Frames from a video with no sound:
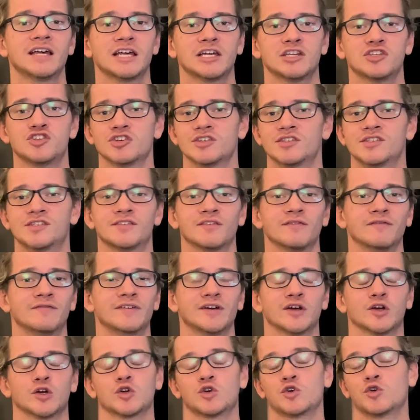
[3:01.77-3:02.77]
just
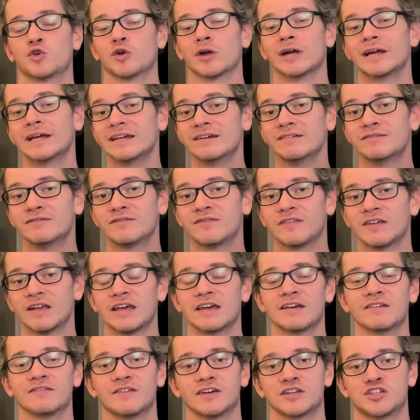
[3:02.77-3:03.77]
severe grief.
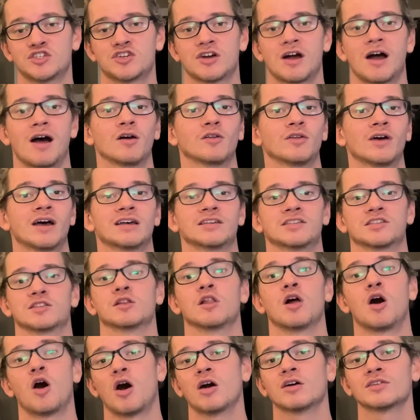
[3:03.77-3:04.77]
If a child has
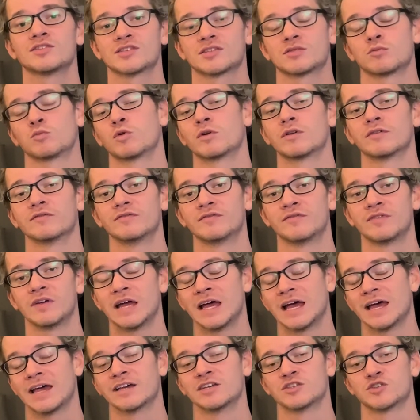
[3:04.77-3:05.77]
lost one of
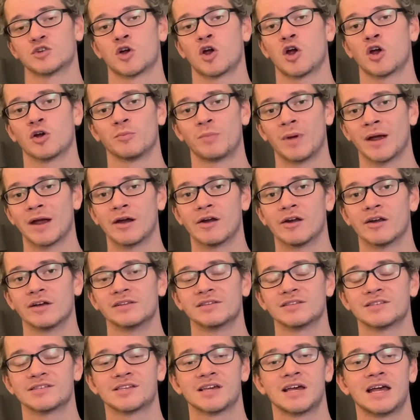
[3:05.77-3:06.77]
his or her
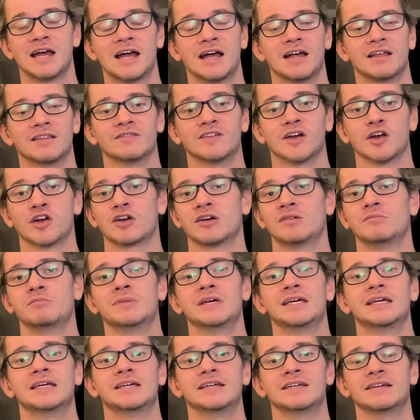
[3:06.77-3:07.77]
parents, there can
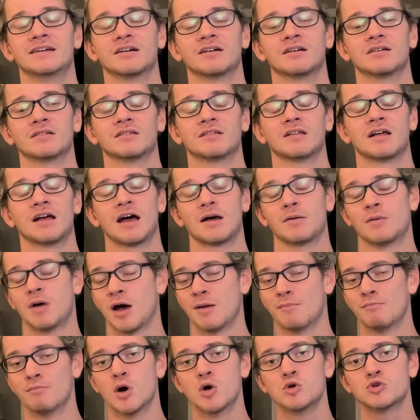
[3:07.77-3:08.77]
be
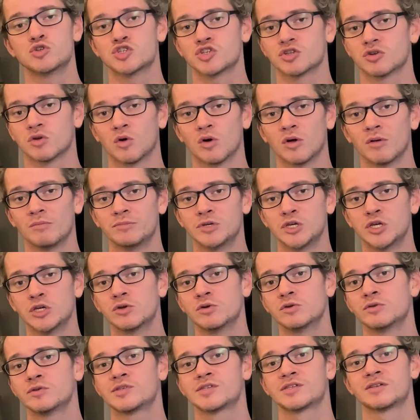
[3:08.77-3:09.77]
emotional
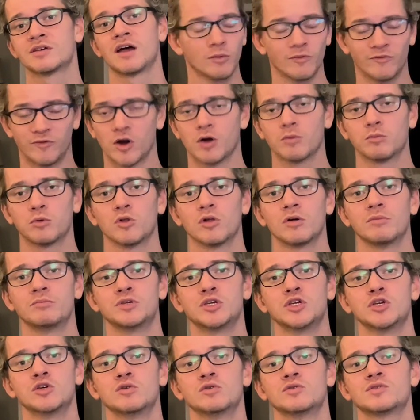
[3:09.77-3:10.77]
abuse, verbal
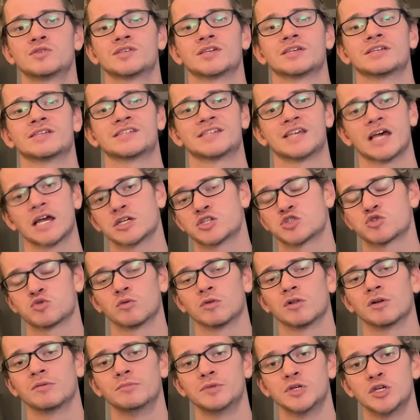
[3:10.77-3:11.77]
abuse, sexual
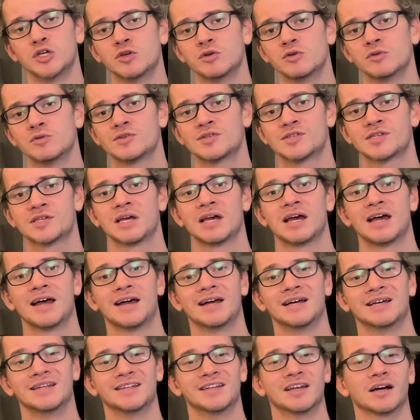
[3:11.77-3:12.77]
abuse,
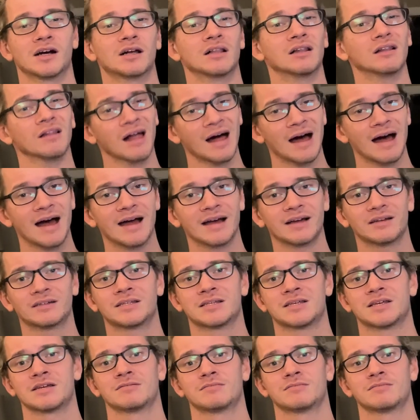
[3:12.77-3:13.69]
neglect,